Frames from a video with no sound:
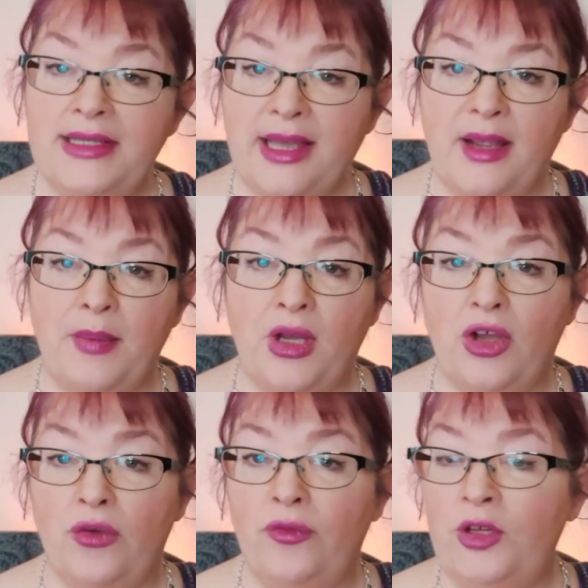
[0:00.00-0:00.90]
set up a
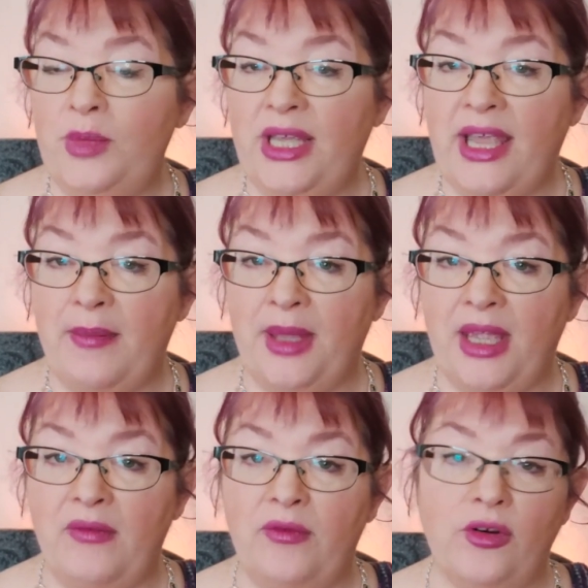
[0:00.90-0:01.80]
GoFundMe
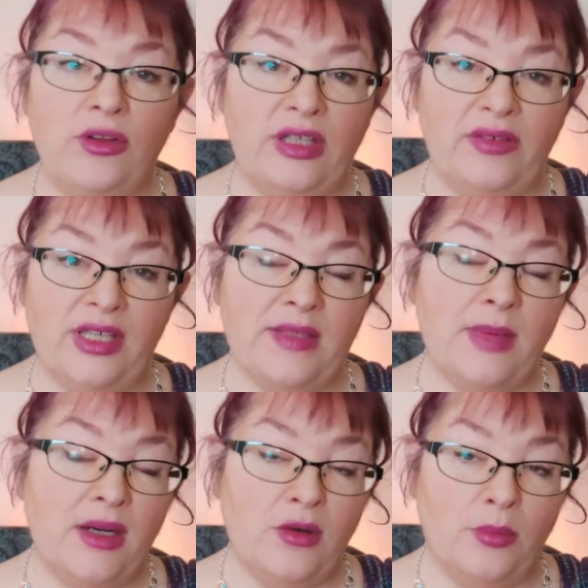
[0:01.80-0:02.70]
campaign for Olivia's
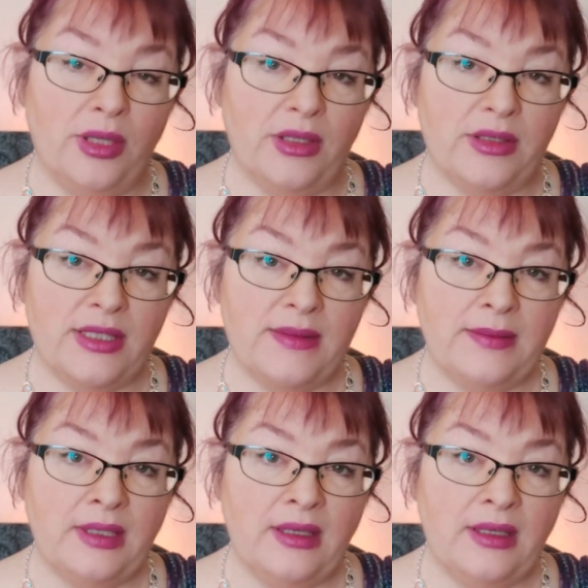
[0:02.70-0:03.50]
medical bills.